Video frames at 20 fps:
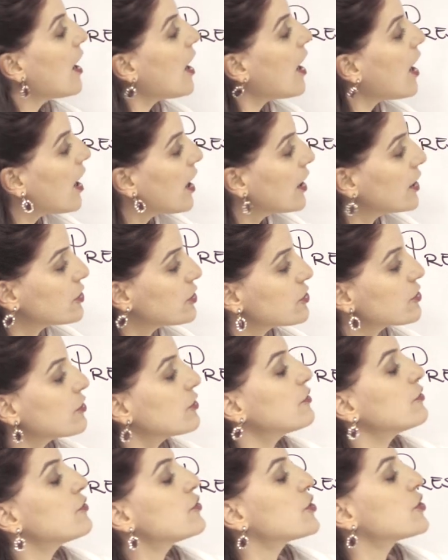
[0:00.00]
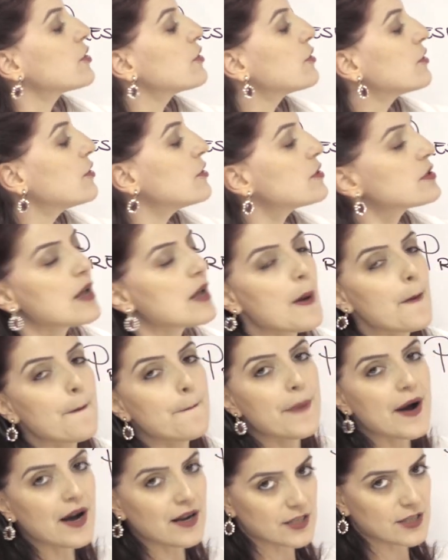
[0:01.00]
I should choose
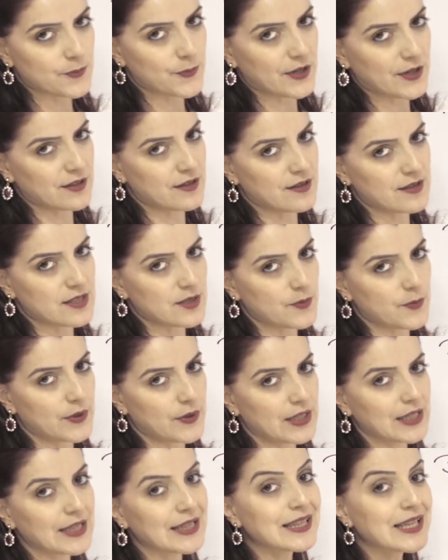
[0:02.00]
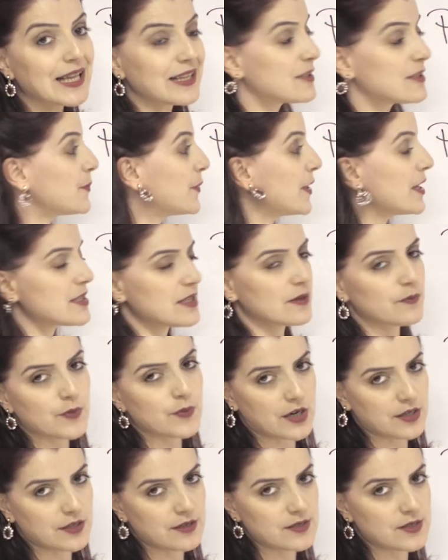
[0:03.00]
past participle, not present
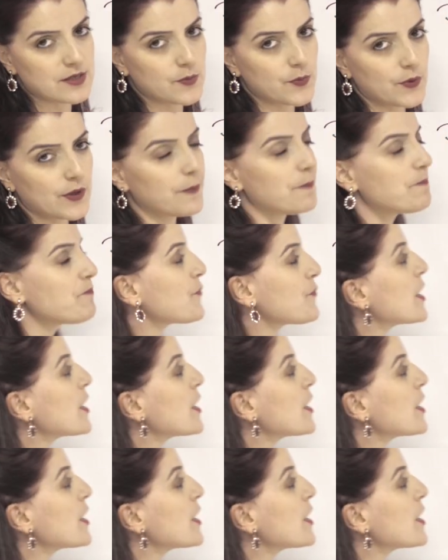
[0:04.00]
participle.